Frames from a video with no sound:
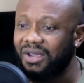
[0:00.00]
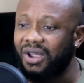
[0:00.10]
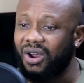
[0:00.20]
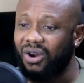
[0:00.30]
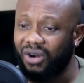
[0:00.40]

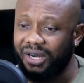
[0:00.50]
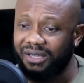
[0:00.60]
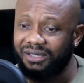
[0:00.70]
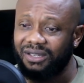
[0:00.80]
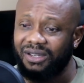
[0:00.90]

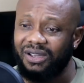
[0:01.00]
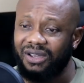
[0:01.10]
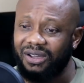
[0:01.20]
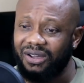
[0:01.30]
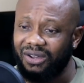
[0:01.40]
Alright.
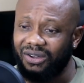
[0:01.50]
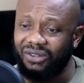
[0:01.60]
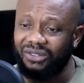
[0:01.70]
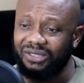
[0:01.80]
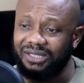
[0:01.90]

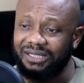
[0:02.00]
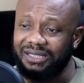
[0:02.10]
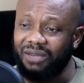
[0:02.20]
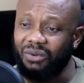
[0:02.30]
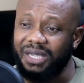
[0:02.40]
Oh, is
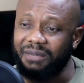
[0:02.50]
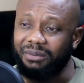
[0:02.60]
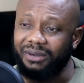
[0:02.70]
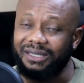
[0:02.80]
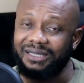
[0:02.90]
that why he
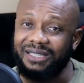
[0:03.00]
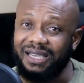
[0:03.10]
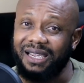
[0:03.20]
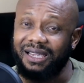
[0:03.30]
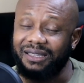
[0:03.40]
bought the
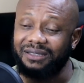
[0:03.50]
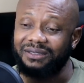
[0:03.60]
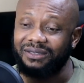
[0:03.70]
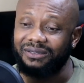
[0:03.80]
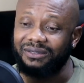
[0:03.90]
chain?
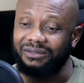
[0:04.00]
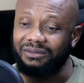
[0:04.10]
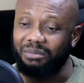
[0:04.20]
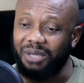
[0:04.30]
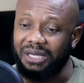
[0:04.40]

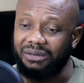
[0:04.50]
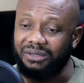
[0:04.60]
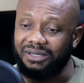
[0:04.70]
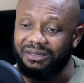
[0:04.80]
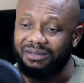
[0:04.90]

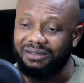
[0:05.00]
Beaters.